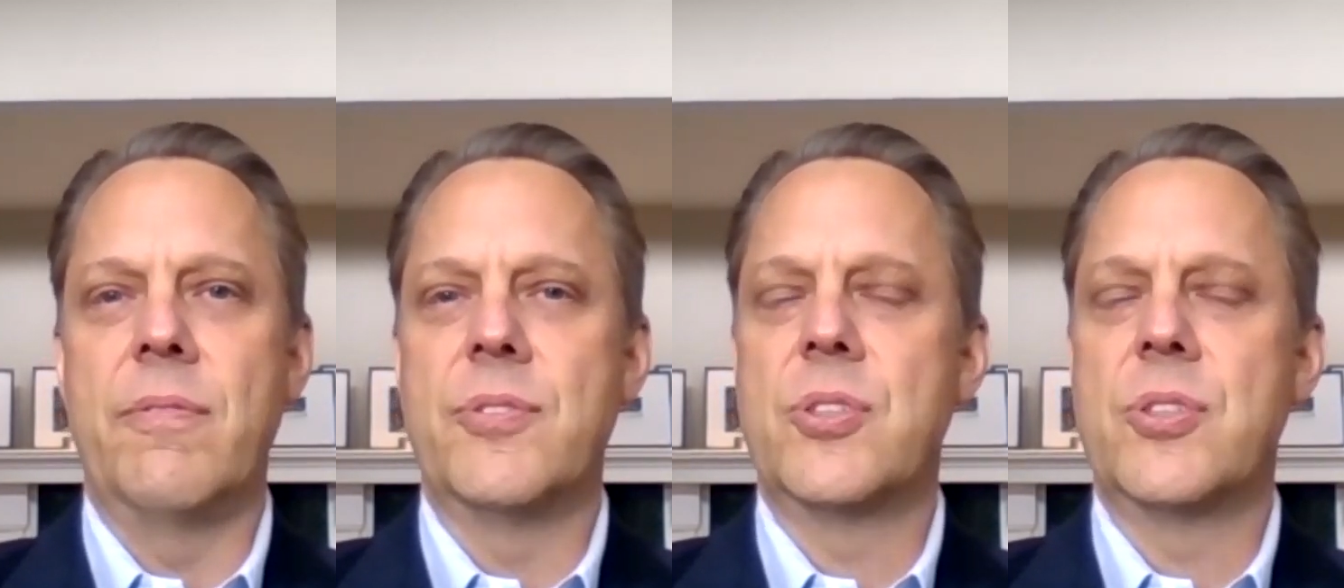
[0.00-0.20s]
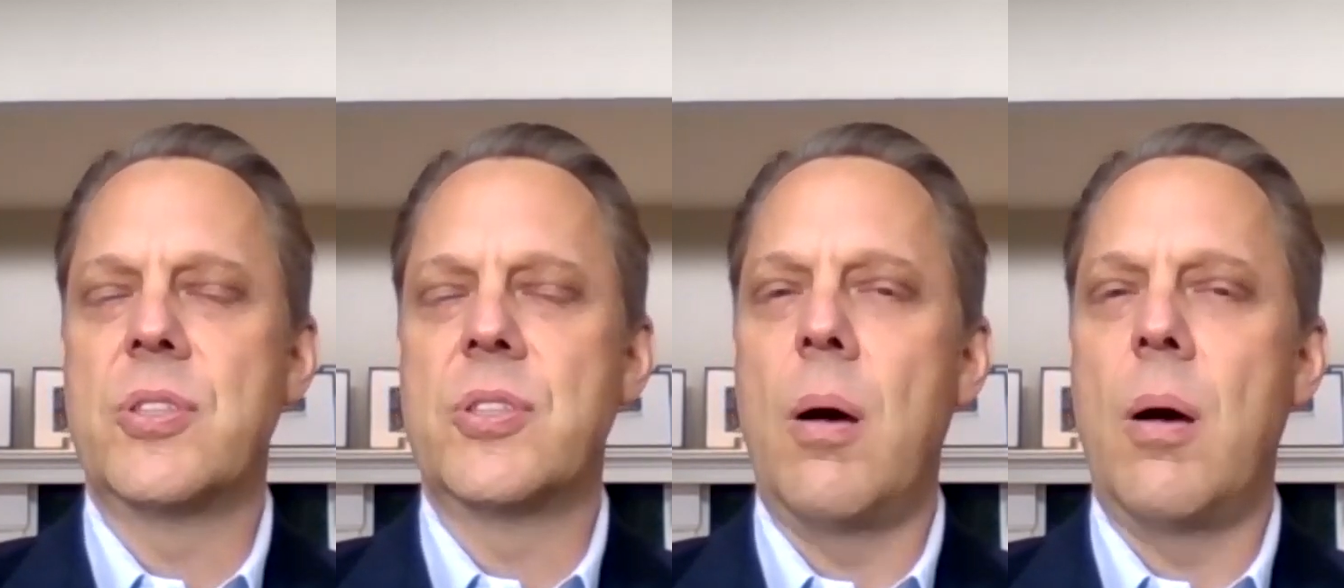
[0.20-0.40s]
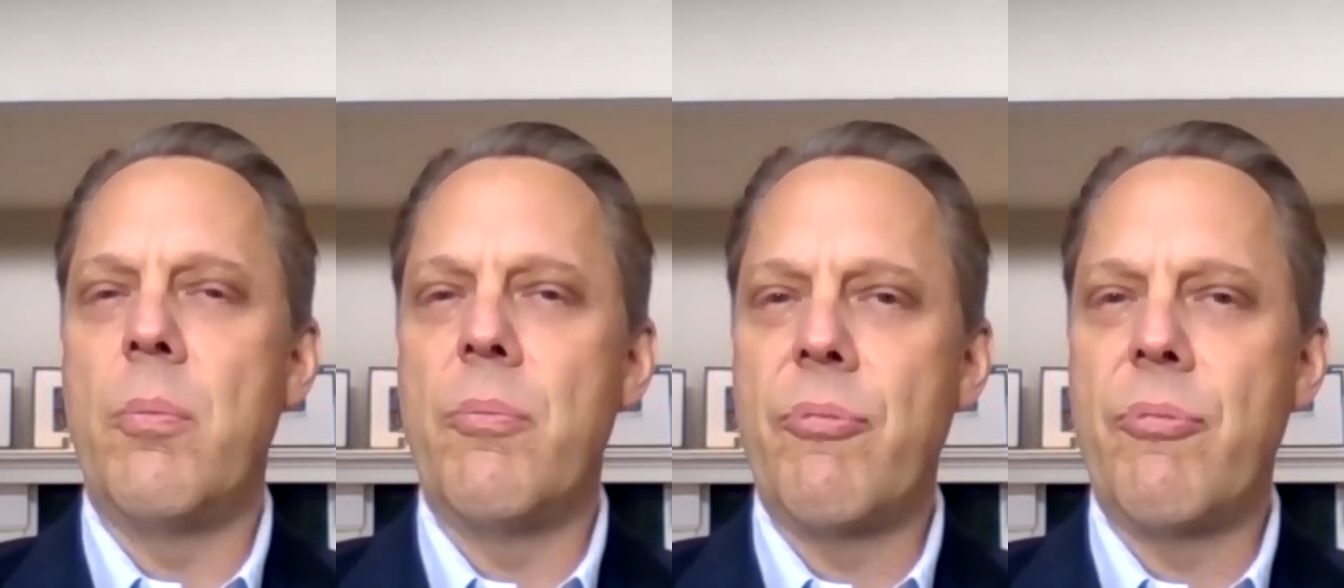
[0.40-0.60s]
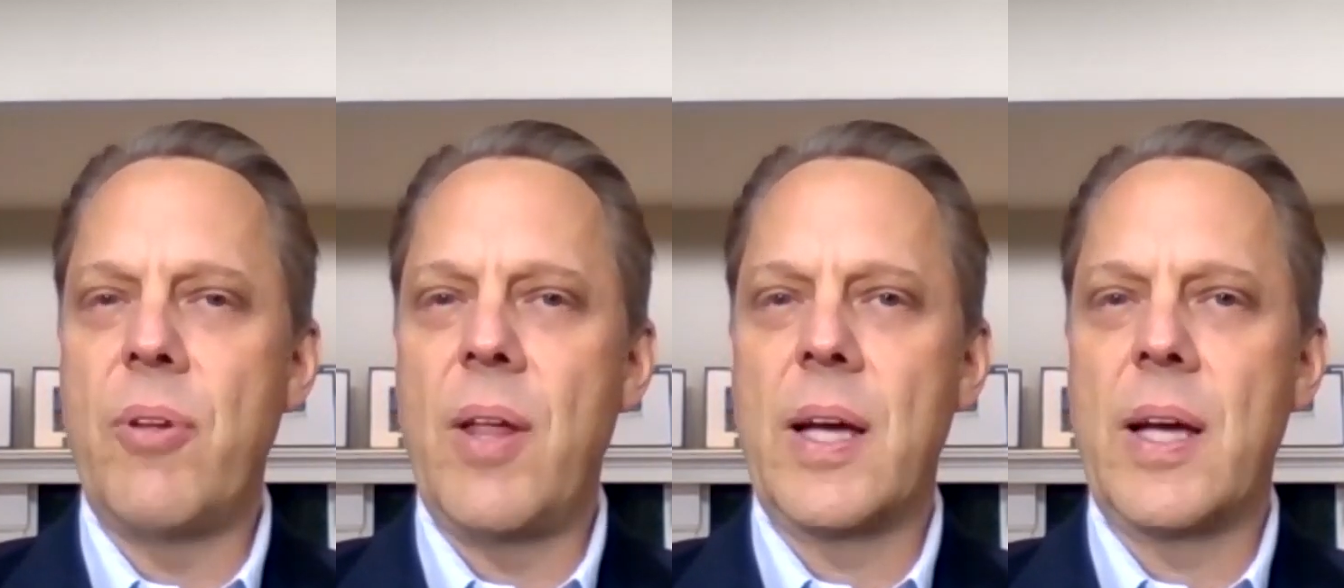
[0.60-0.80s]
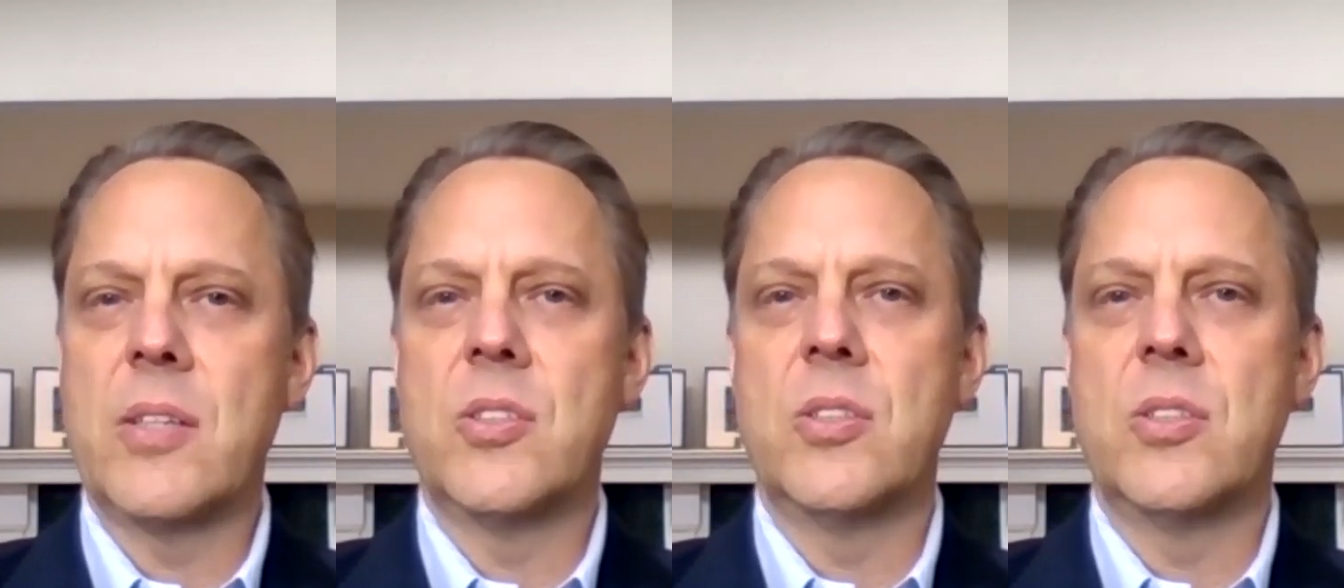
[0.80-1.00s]
some
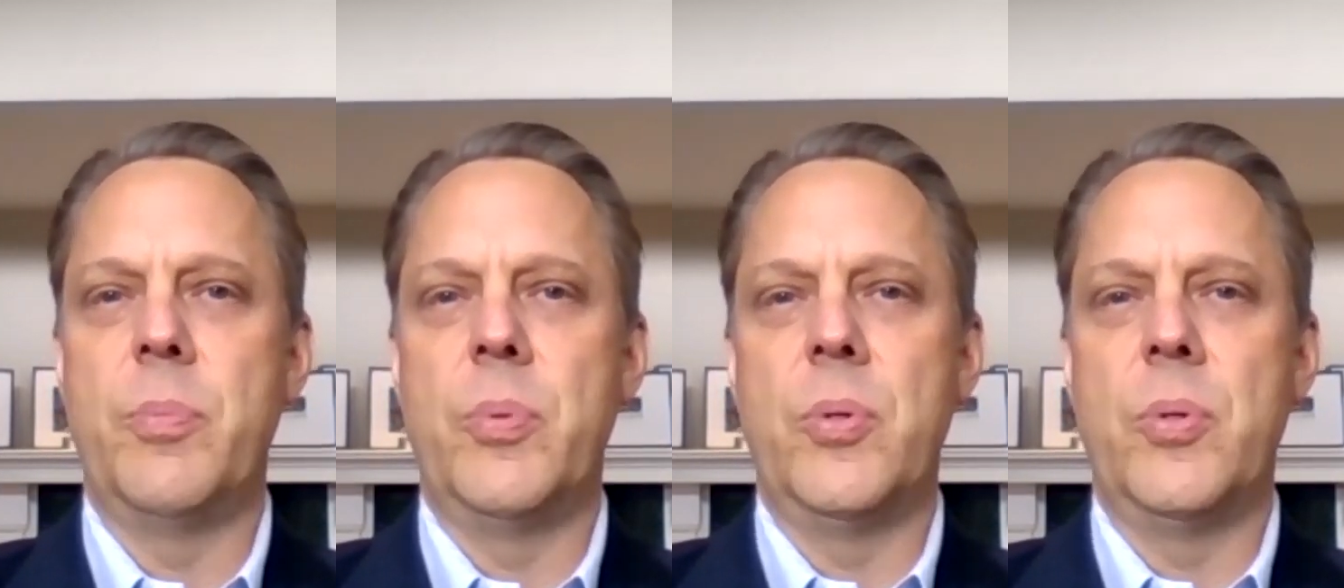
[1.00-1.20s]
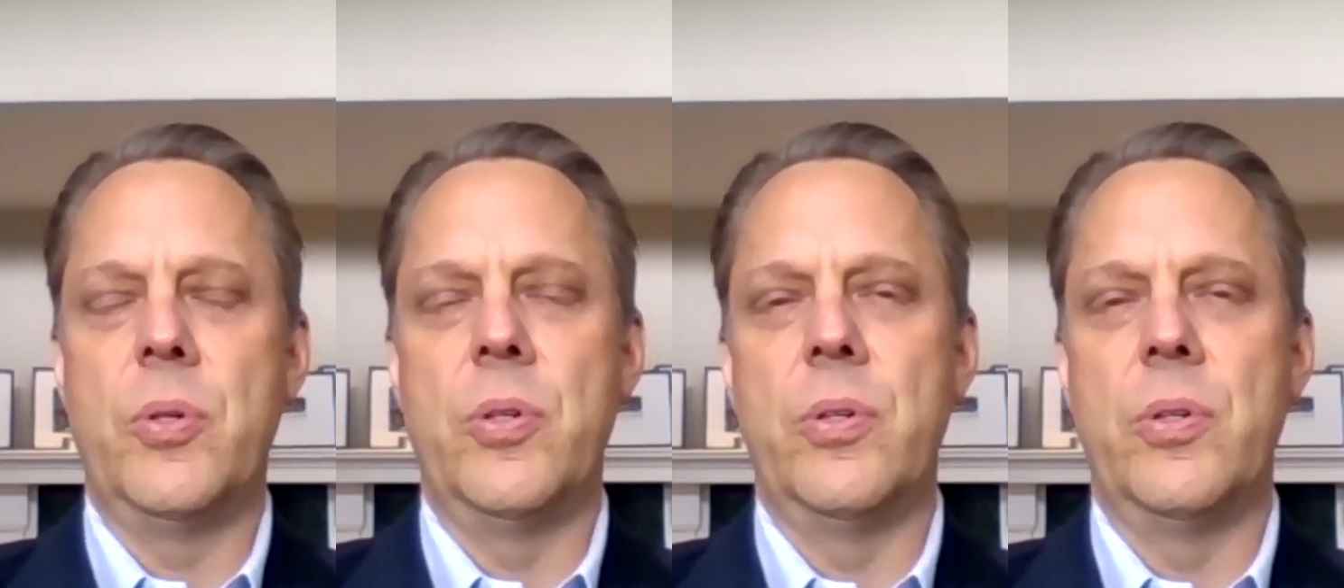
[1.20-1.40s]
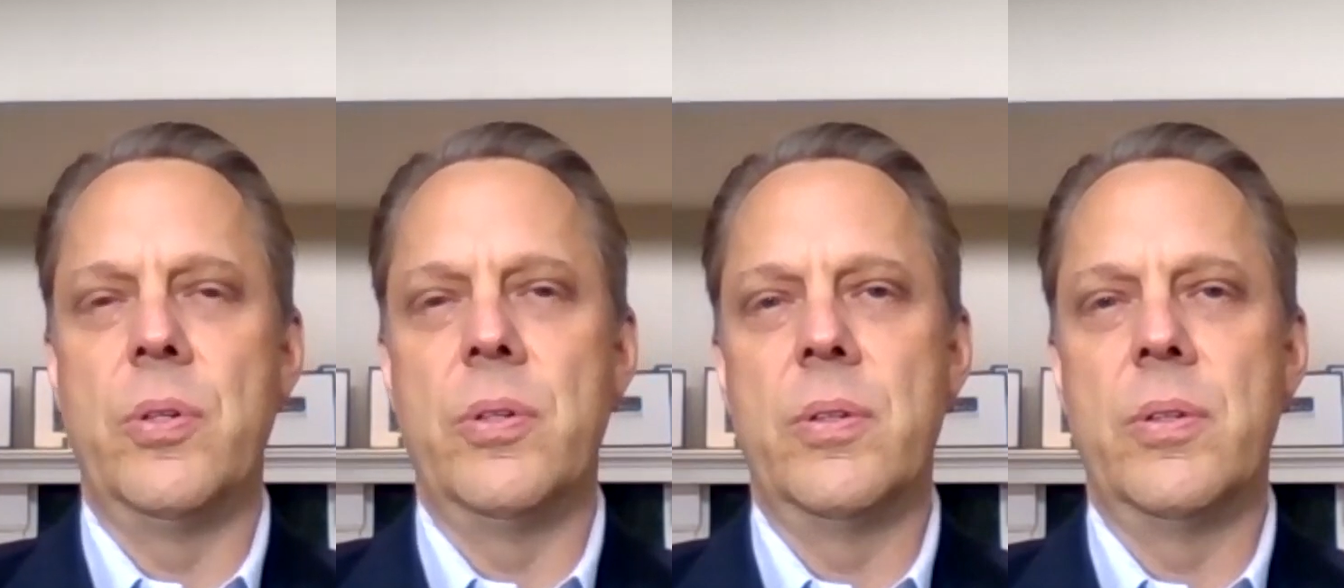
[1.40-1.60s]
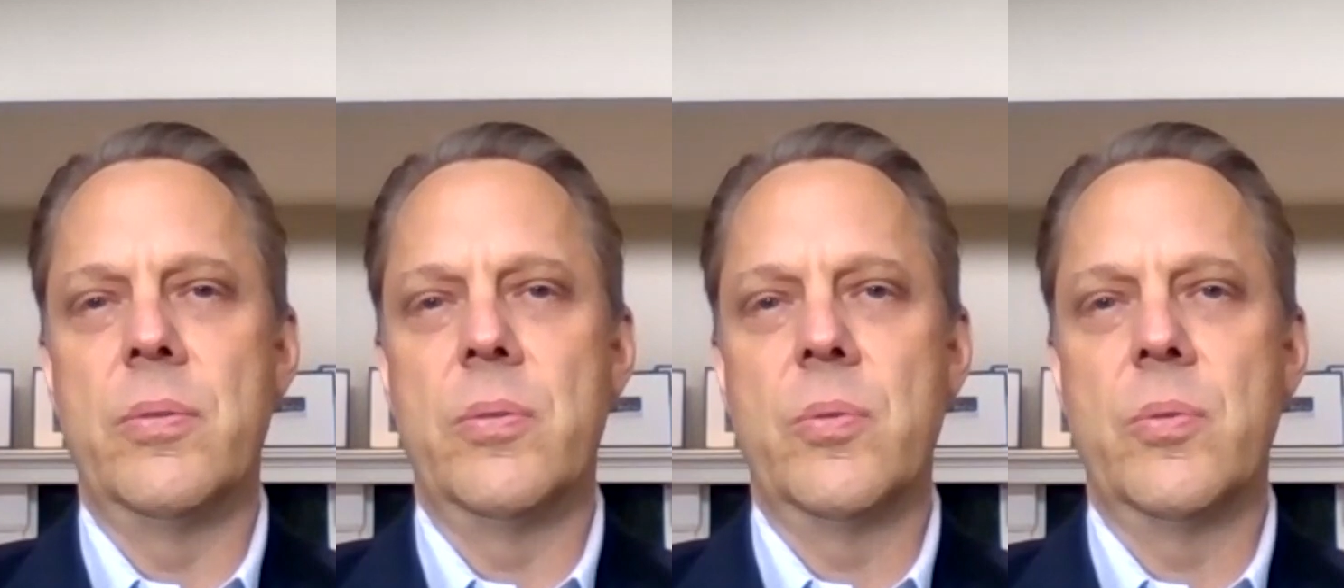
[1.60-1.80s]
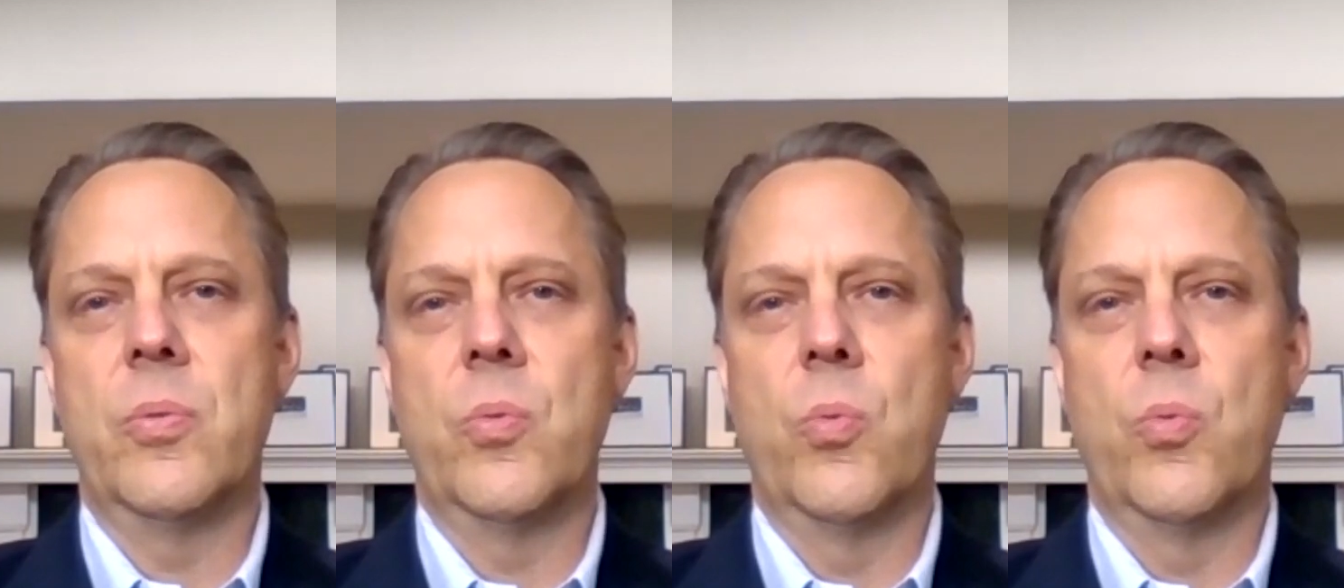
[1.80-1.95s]
flexible